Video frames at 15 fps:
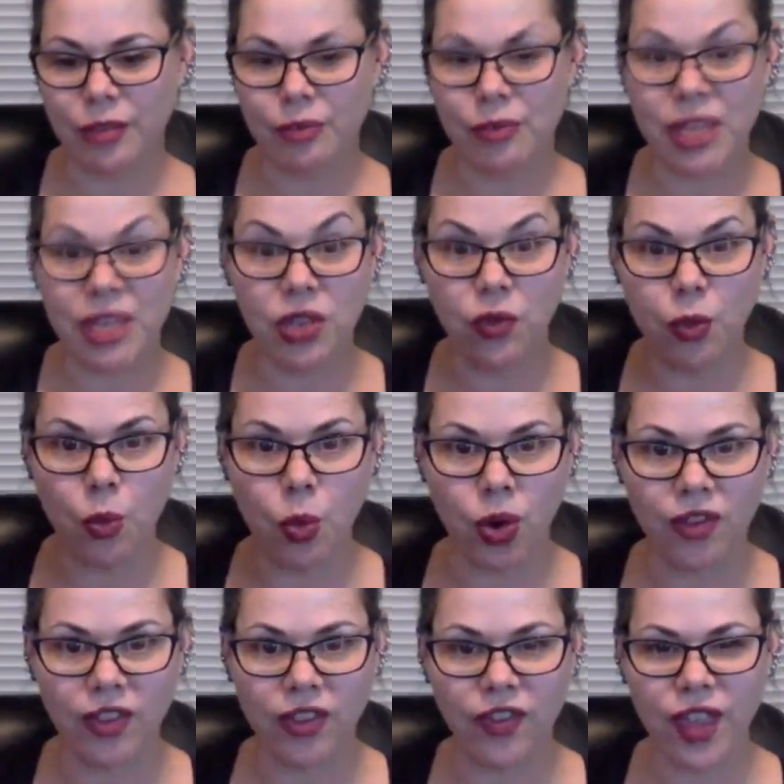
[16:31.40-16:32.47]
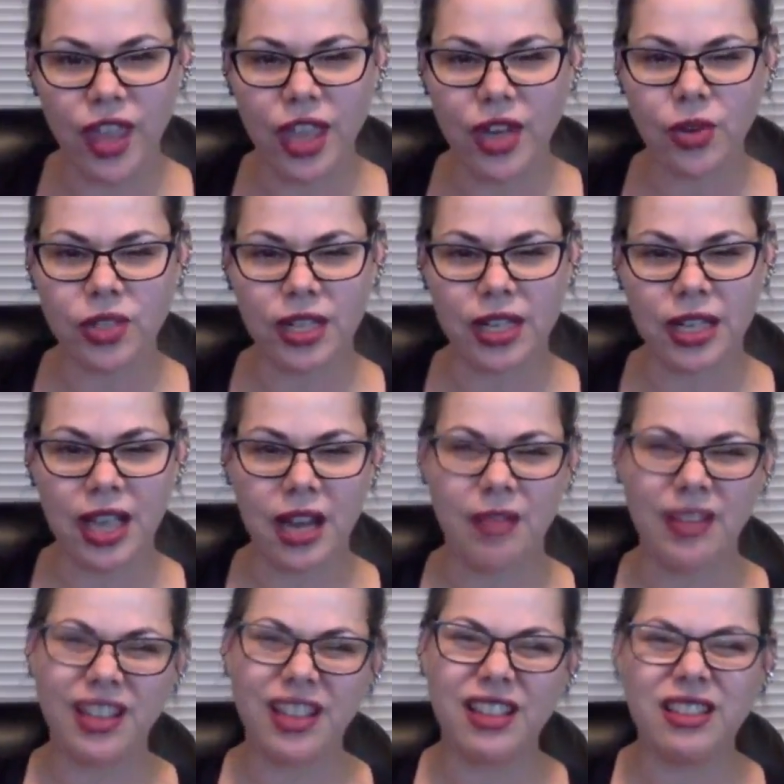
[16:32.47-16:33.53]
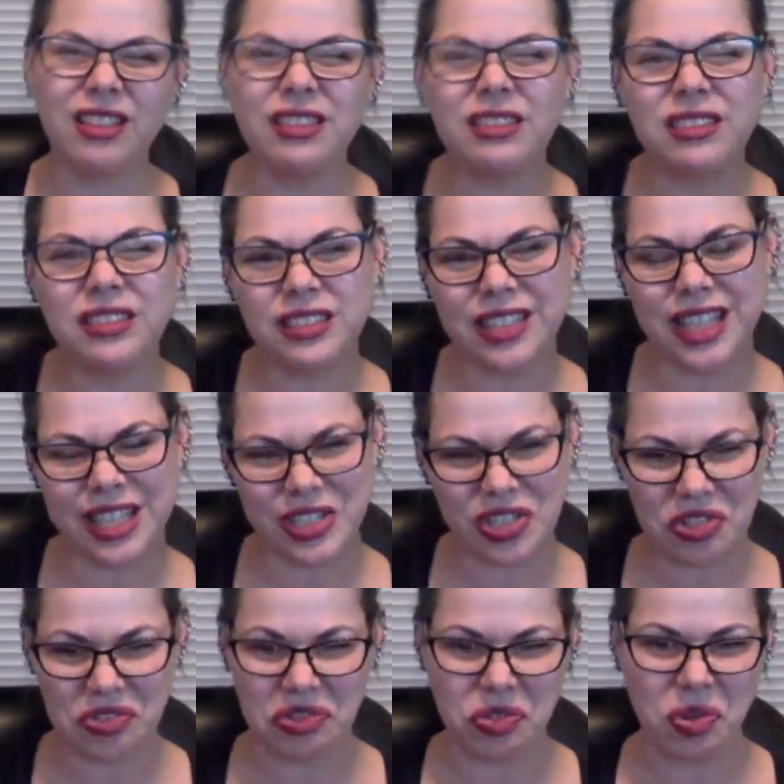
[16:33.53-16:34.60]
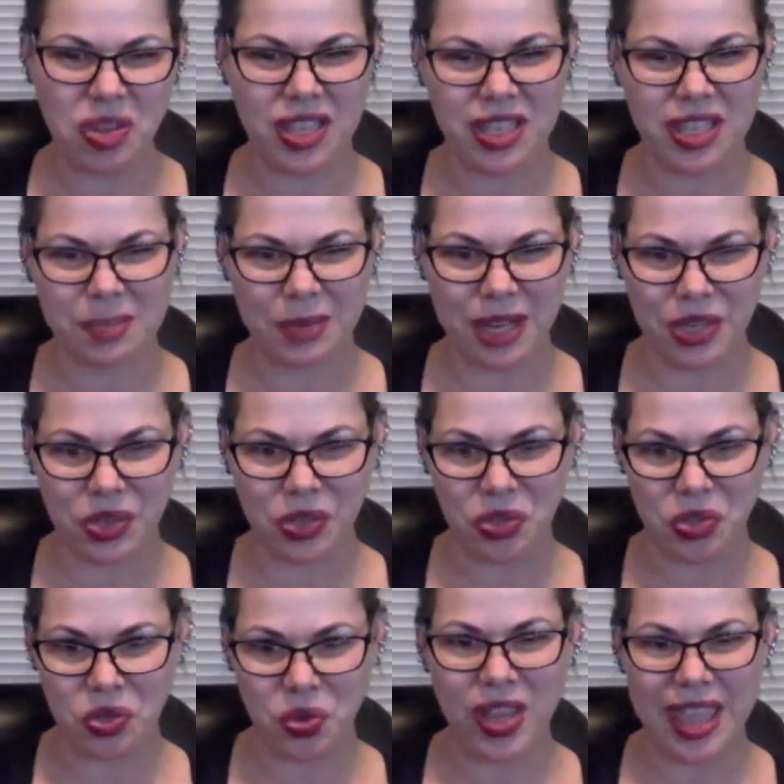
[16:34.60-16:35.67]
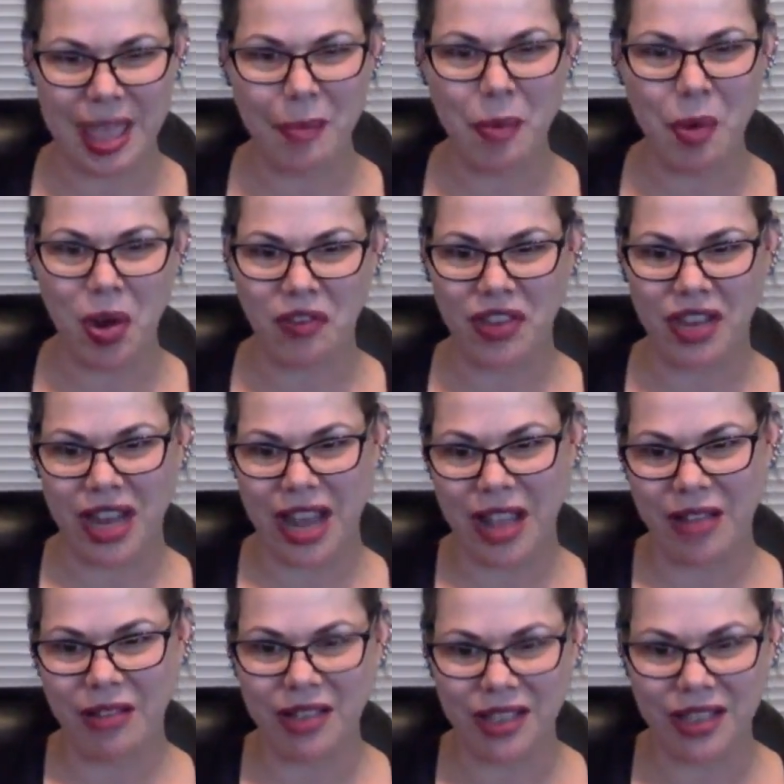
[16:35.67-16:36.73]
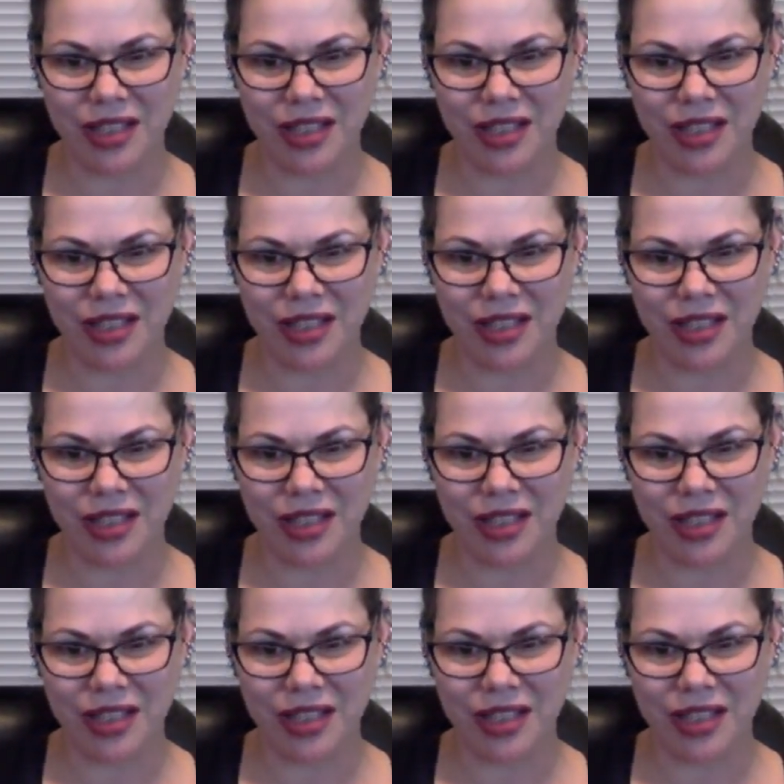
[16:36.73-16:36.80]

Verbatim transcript: make you even more of a fan, or did it kind of like, oh, I used to enjoy this, but I don't enjoy that part of it now?